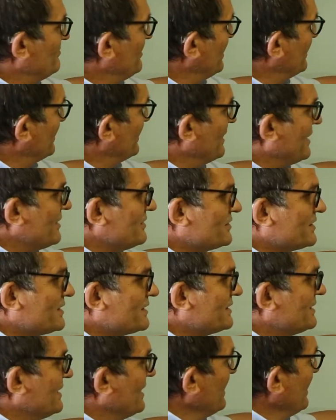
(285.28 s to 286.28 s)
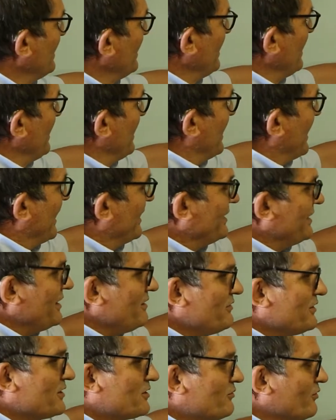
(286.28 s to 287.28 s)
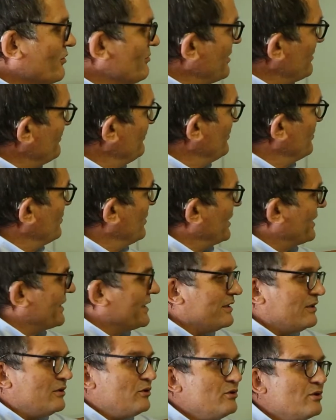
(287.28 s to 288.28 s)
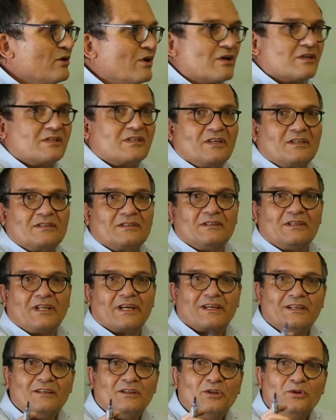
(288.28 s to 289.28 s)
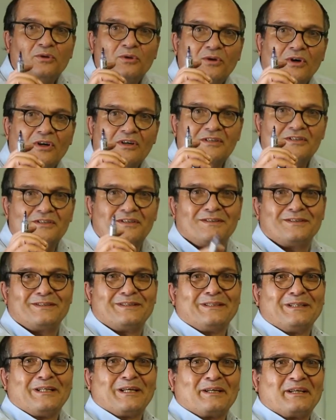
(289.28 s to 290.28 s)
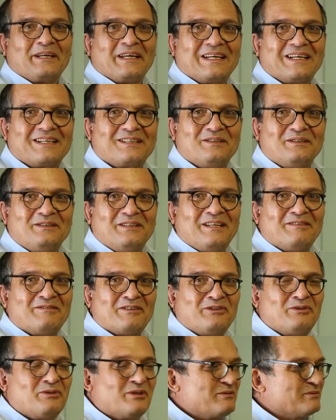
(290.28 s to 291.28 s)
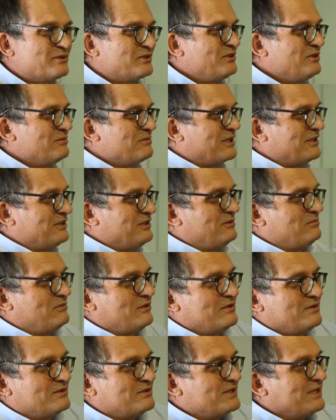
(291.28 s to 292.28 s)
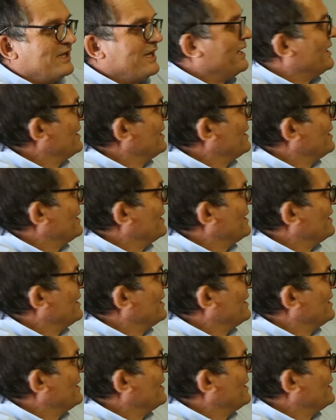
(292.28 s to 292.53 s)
omni enclosures. And if it's 4x4, I can do horizontal. I can do horizontal, okay? I could never do it with 2x2 because